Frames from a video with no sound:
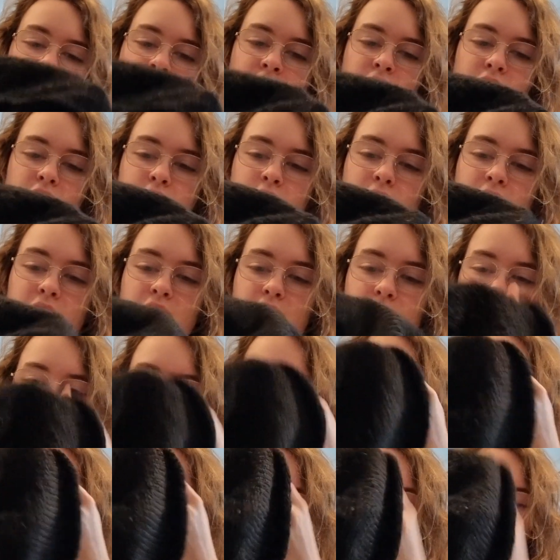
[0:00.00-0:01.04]
so I could
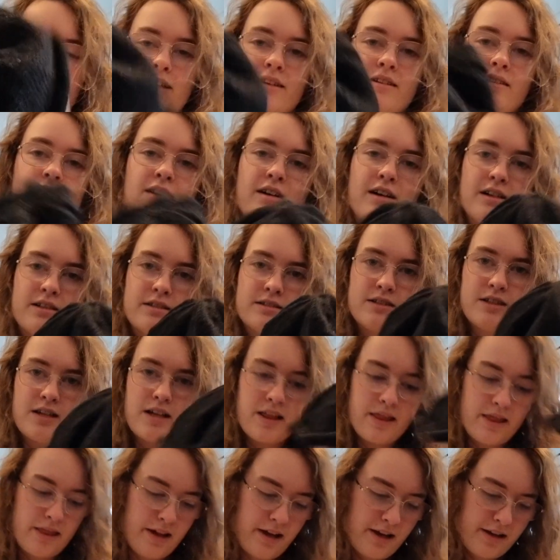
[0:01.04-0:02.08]
use that on
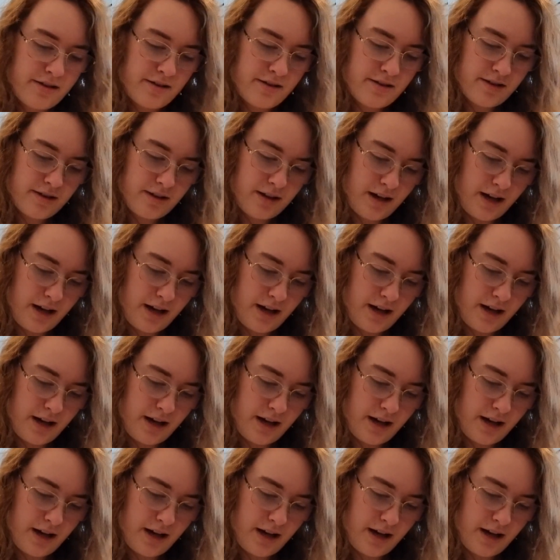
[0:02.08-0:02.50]
this.